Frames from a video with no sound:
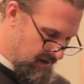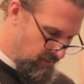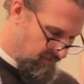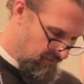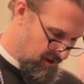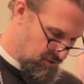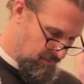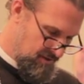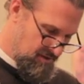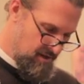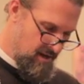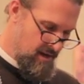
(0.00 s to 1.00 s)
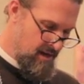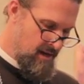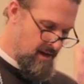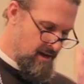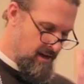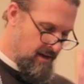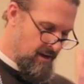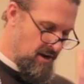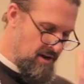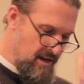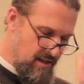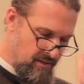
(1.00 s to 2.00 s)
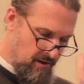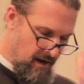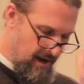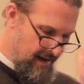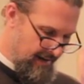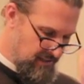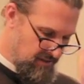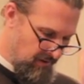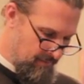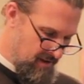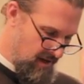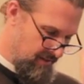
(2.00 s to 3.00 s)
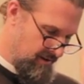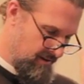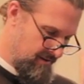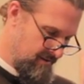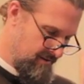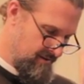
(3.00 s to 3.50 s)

and in refreshments. Neither hides from the other,